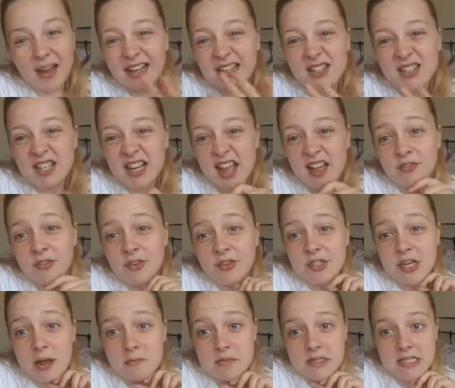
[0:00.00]
manage to get a
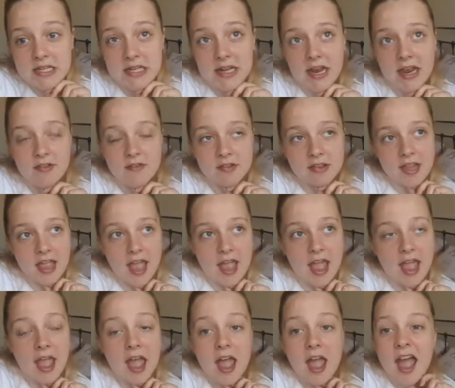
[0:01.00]
few chapters in here and
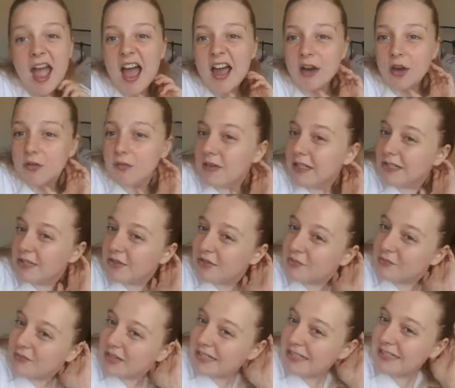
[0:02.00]
there, and hopefully
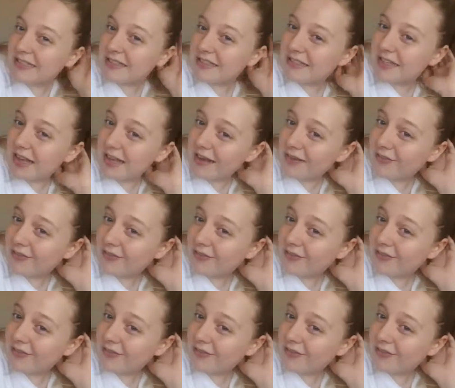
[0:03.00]
do some reading this